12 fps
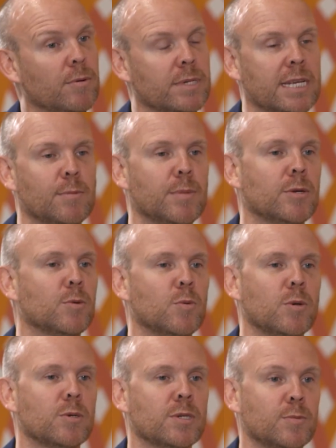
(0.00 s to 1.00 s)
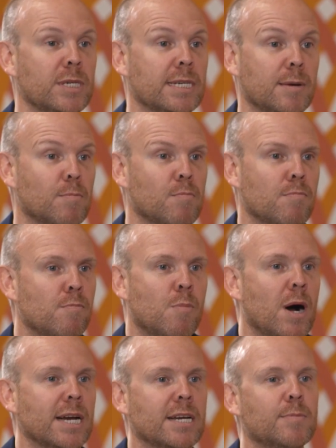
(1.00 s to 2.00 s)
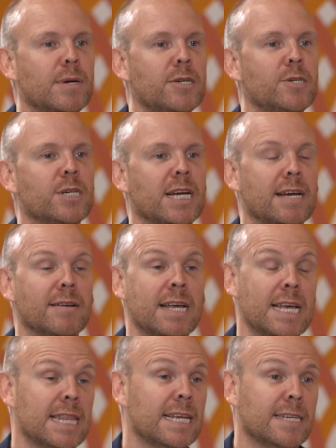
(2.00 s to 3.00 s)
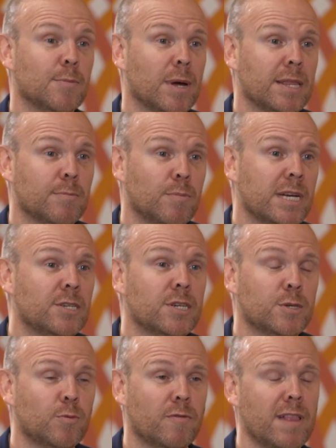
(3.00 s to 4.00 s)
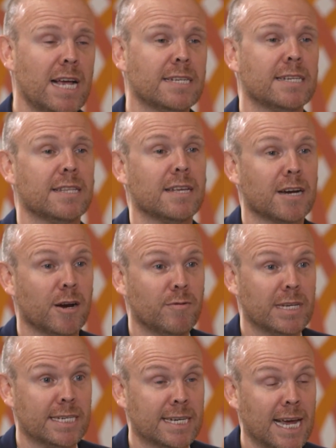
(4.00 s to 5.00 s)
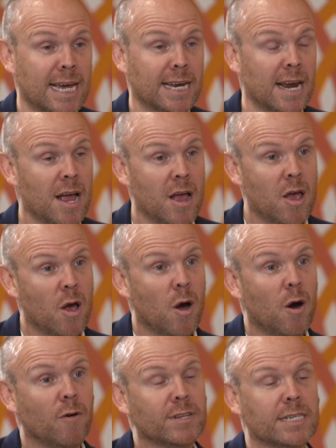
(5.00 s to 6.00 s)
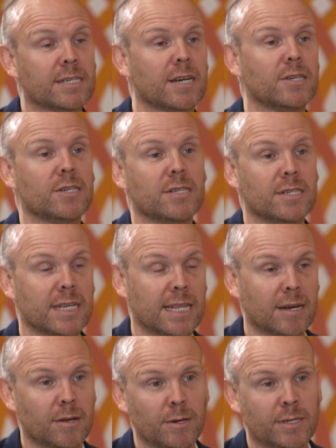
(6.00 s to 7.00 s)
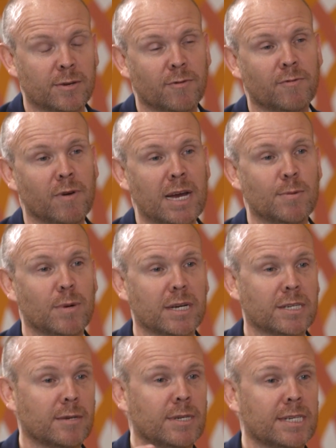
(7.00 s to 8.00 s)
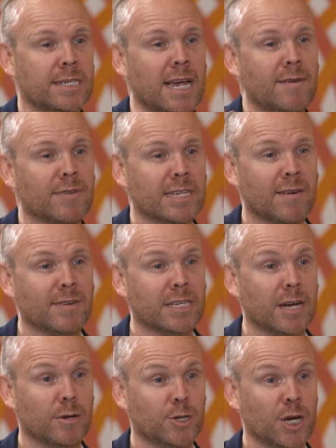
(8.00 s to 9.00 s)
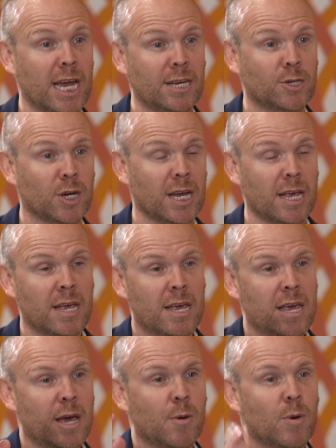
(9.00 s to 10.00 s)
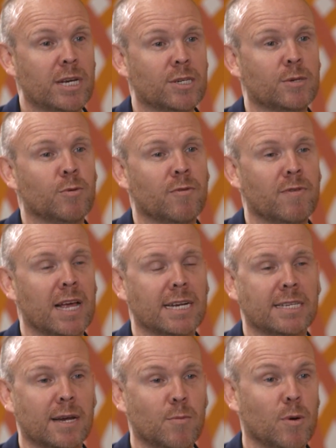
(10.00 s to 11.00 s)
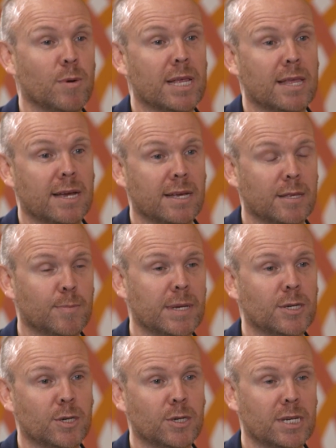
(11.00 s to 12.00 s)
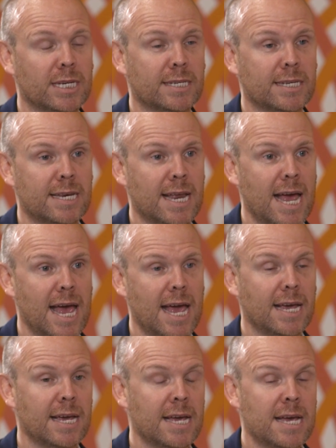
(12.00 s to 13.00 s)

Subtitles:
what was in the model rules. We said, why no push down? And they said, well, we're just reflecting the current state of discussions at the inclusive framework. So to save us having to go and change it, we're just reflecting what we think the position is today.